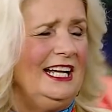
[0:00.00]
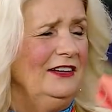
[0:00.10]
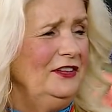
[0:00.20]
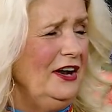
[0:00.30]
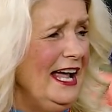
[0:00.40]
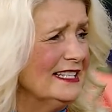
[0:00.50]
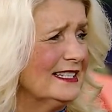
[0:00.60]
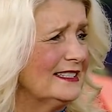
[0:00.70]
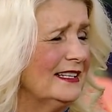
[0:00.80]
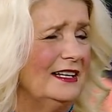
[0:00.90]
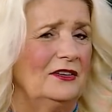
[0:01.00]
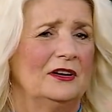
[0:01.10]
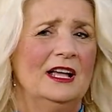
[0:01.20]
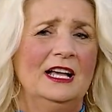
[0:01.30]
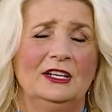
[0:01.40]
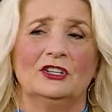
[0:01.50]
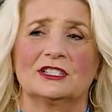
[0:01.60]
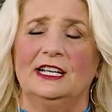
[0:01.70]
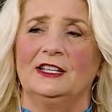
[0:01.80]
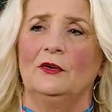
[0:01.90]
If they're hesitant or it
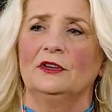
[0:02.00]
looks like they're,